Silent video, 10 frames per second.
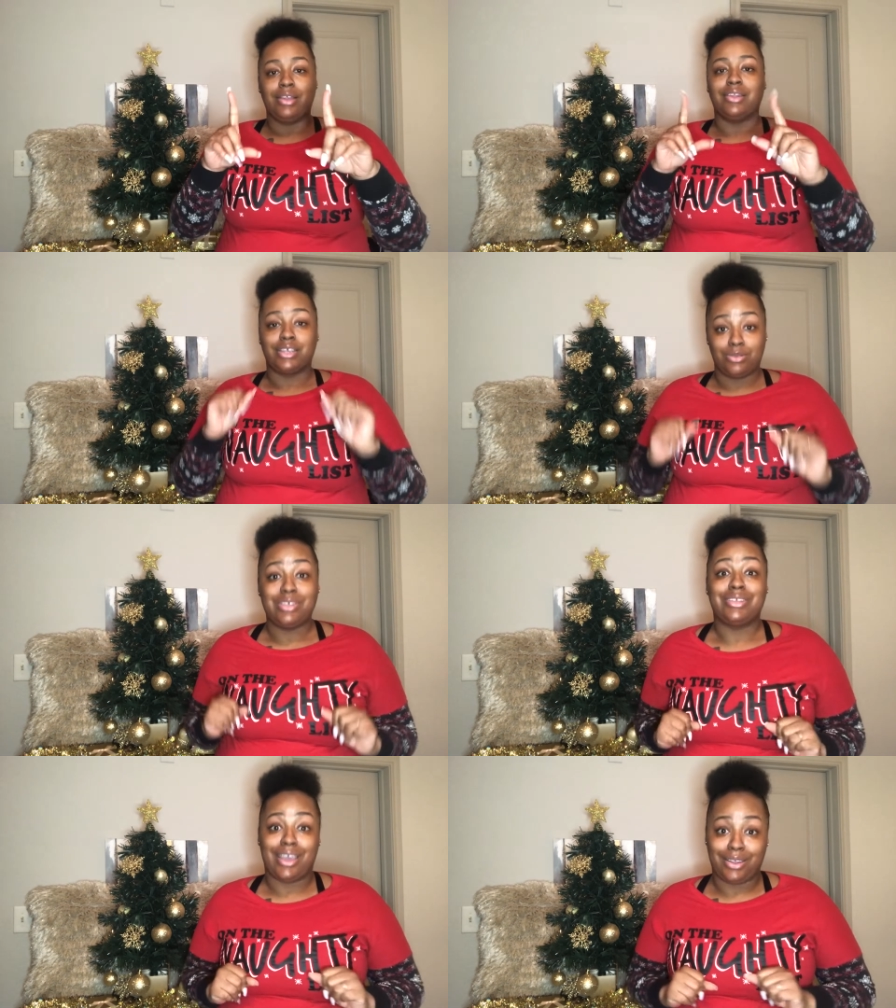That's
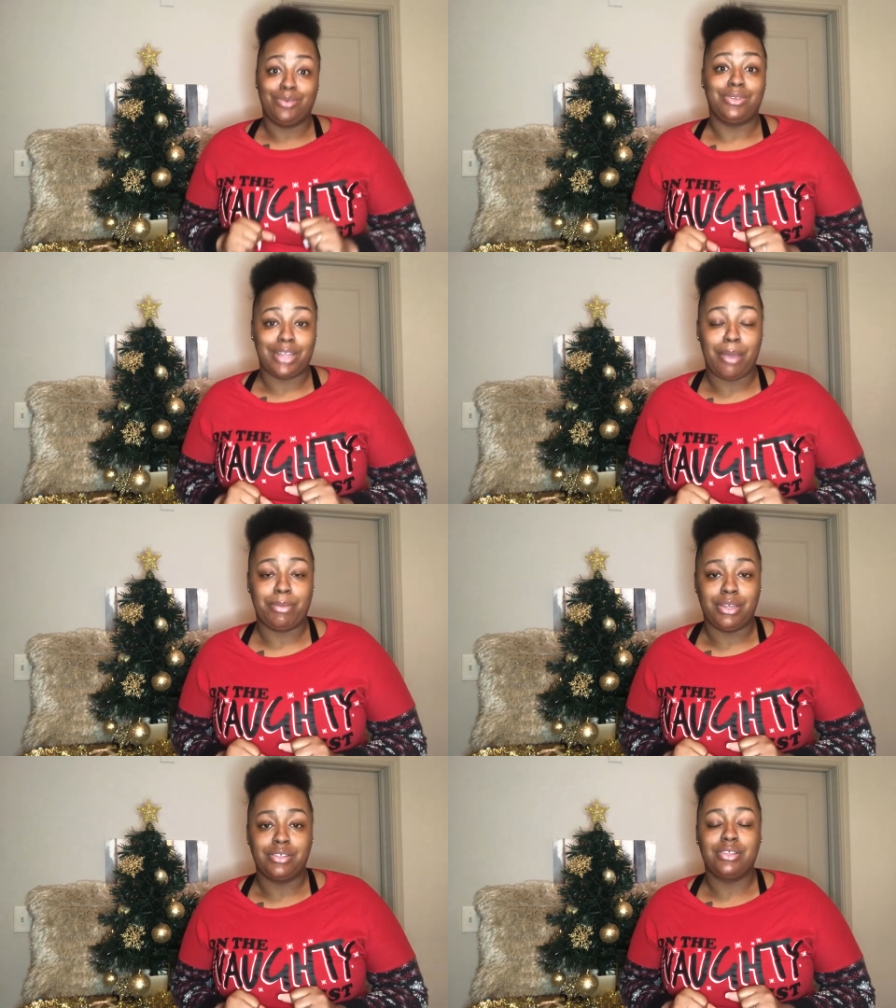exactly what that
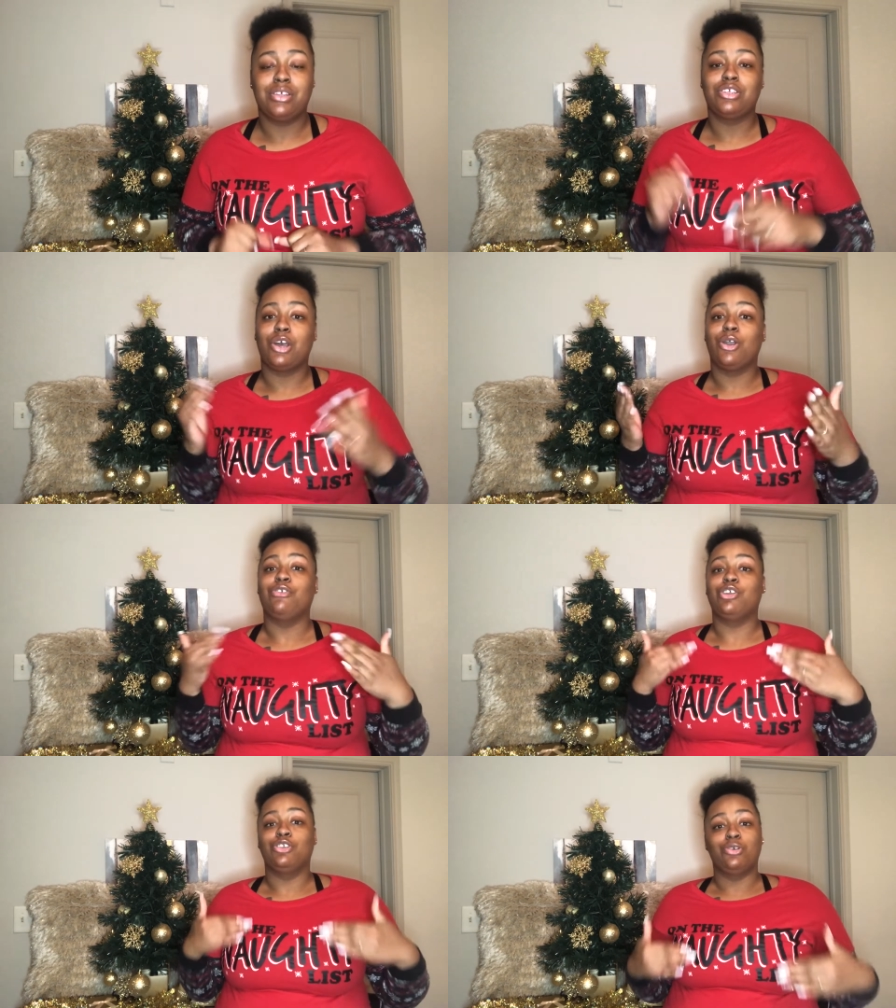means. So if
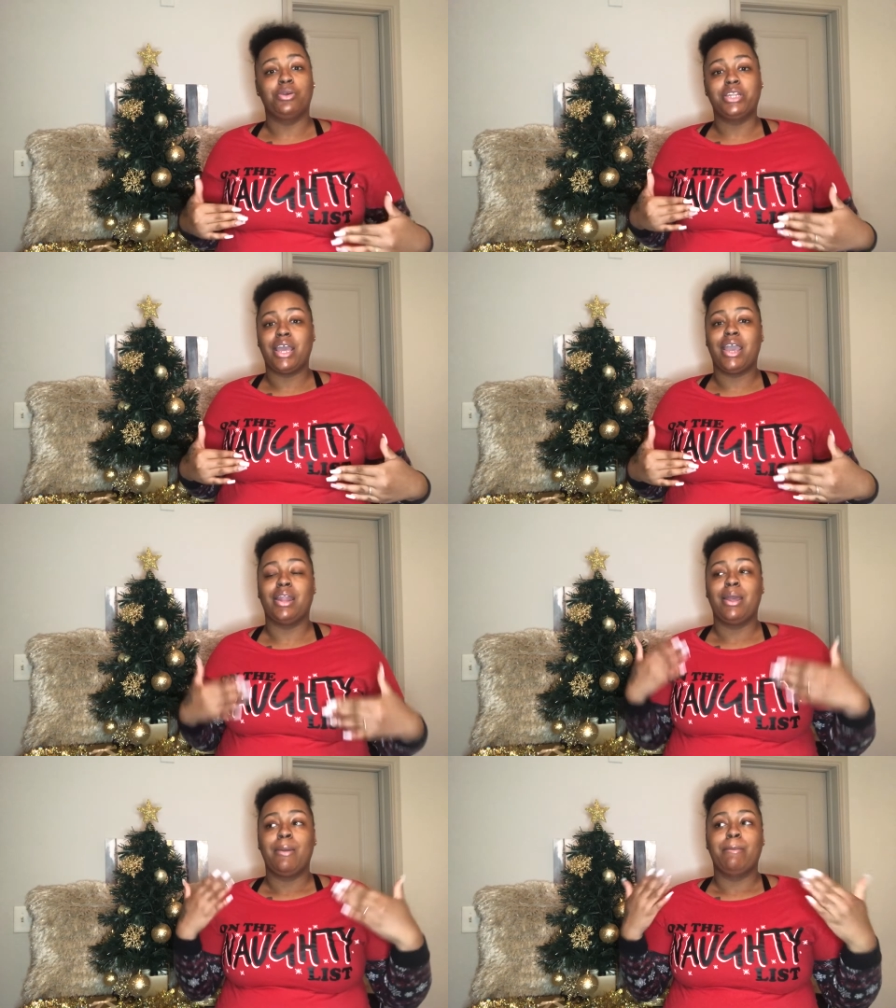you're doing that,
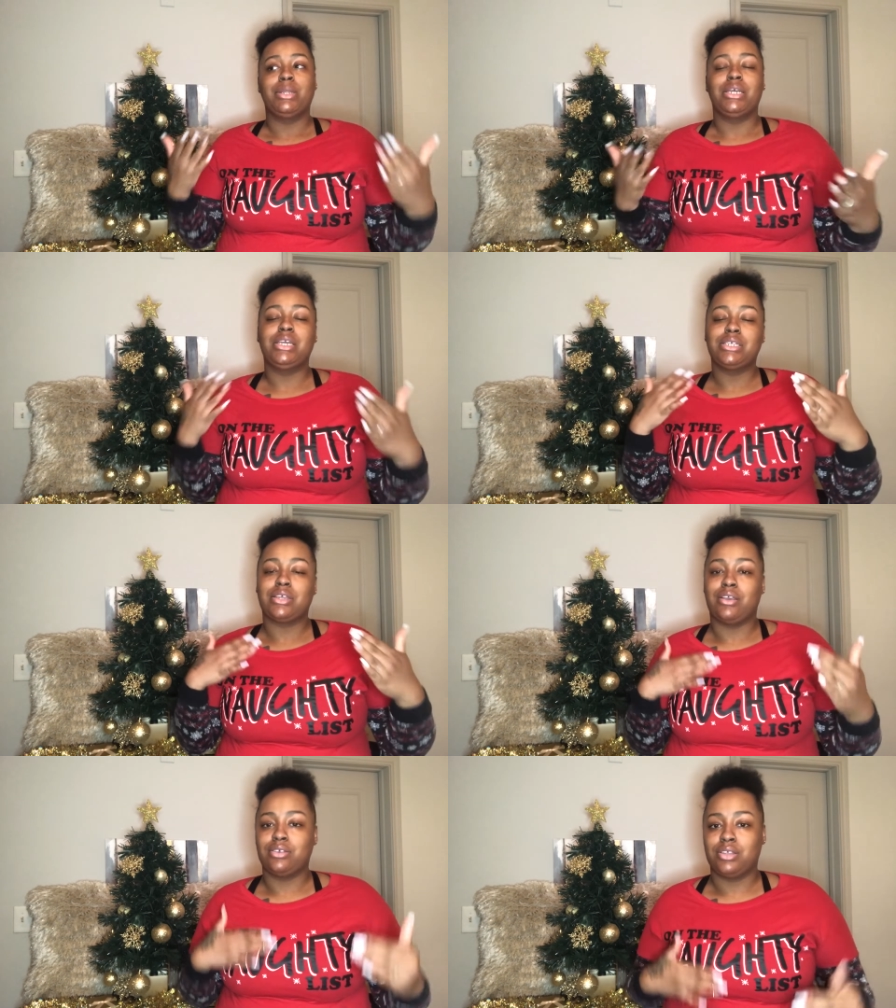please
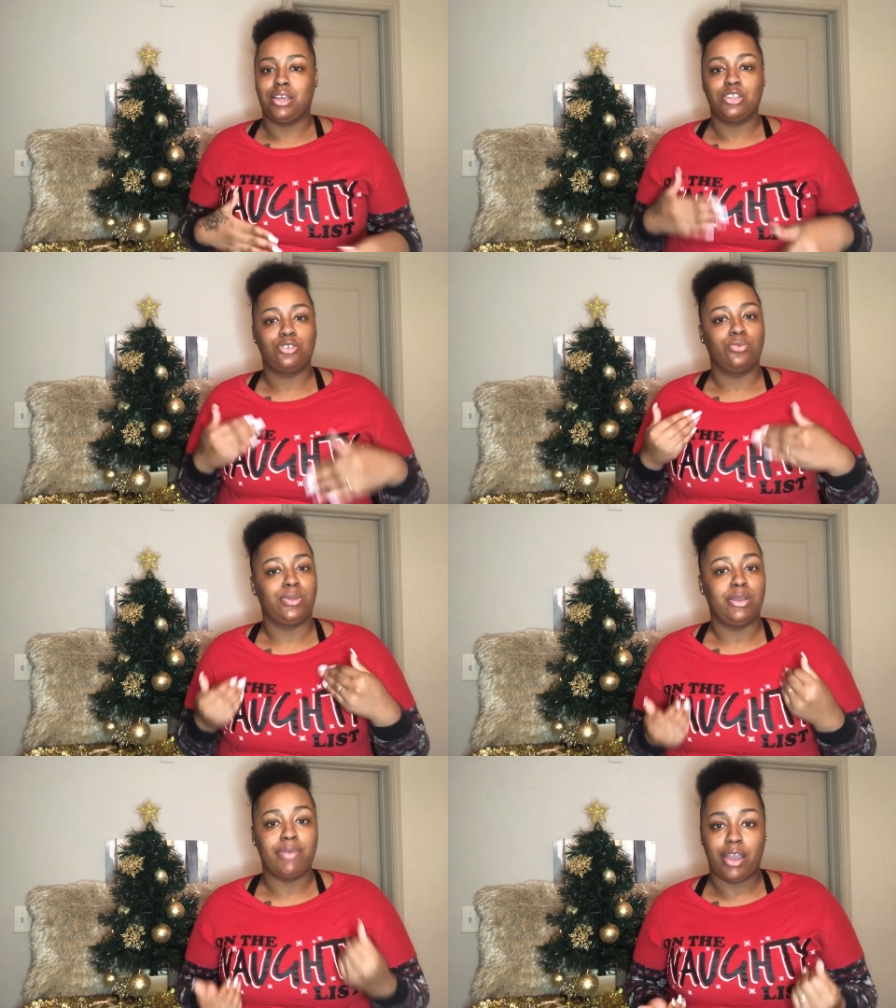take a second to
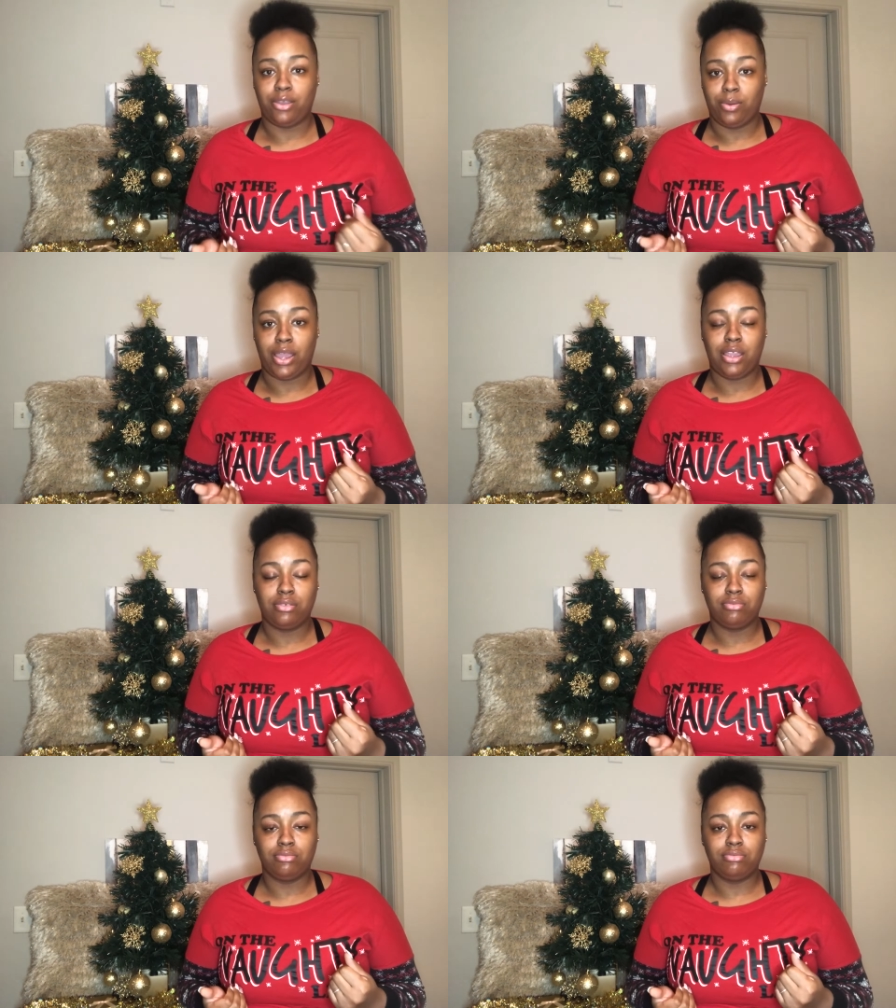reevaluate
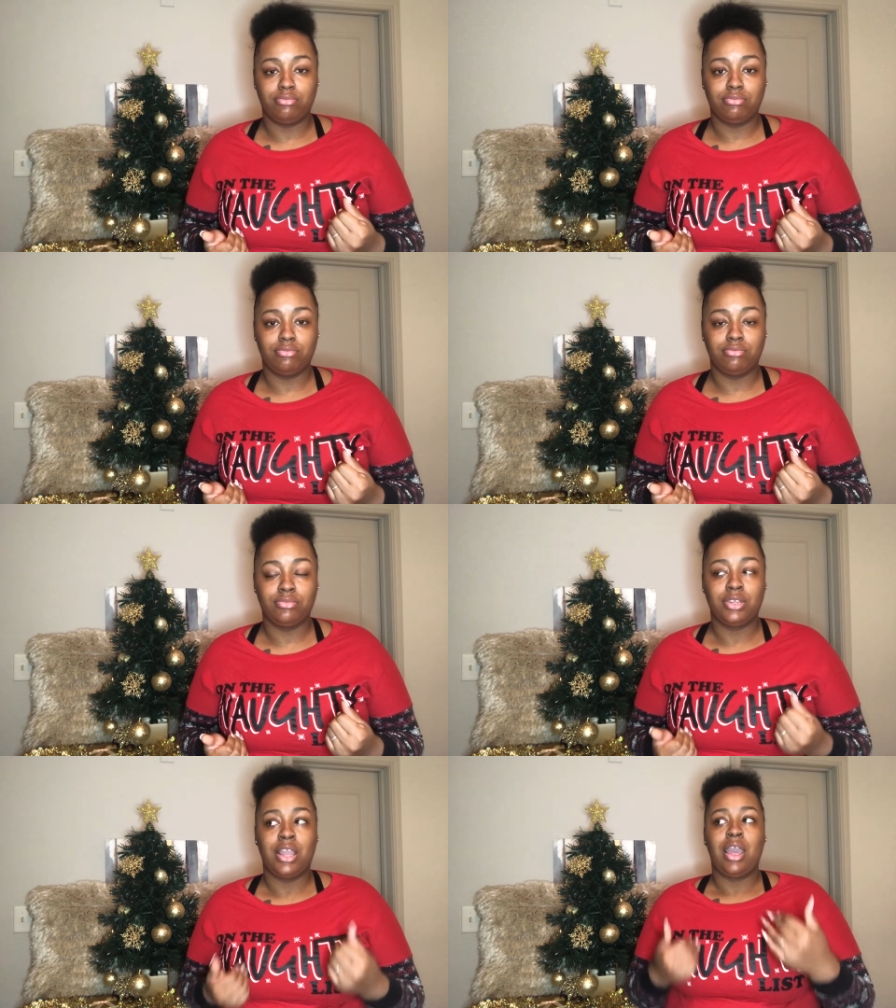
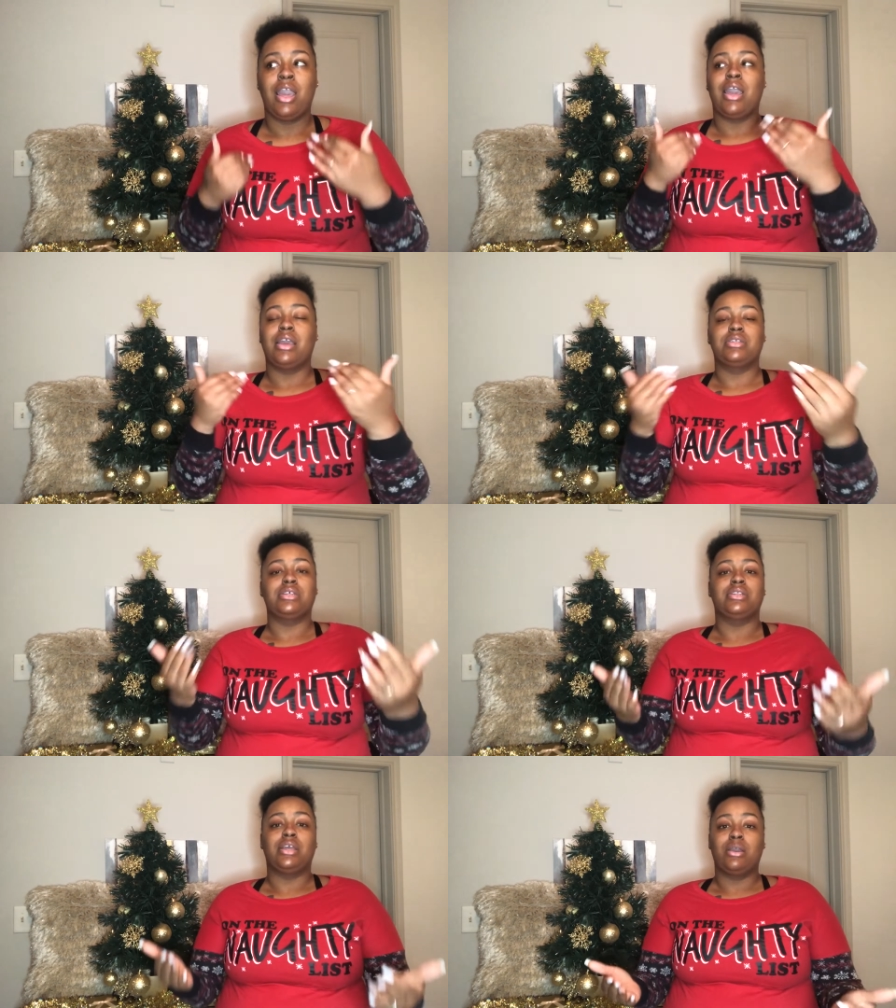and to
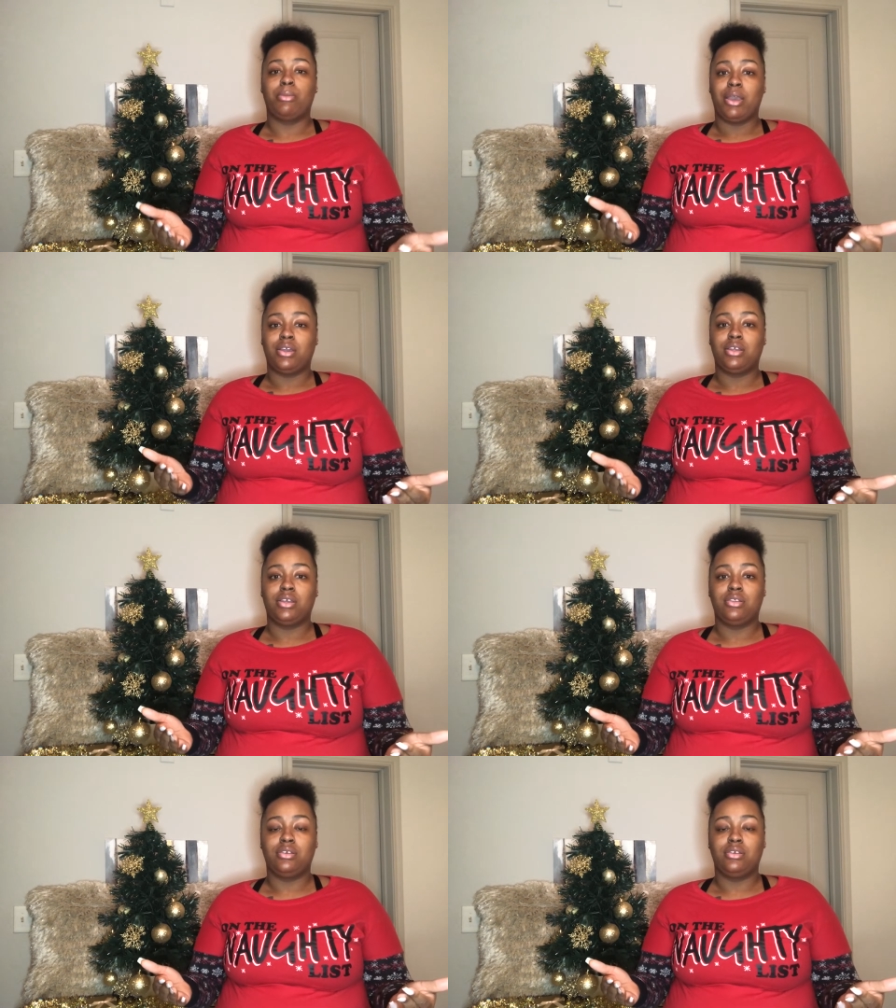think about it